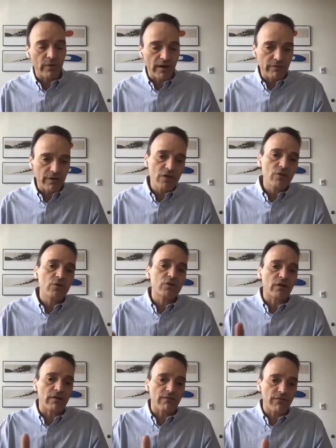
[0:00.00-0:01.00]
We never
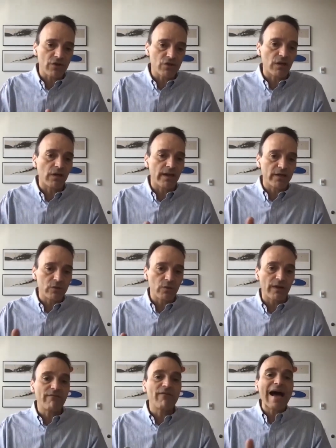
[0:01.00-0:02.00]
use artificial light
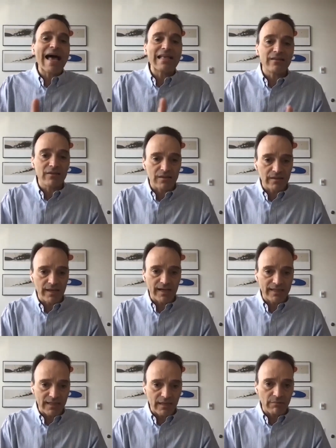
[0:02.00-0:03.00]
to advance the
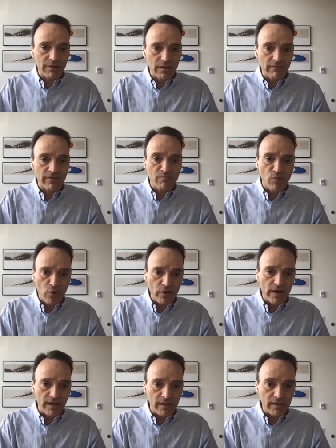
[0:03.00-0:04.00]
activity of the
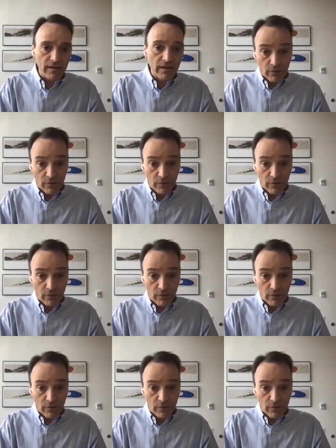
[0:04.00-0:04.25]
morning.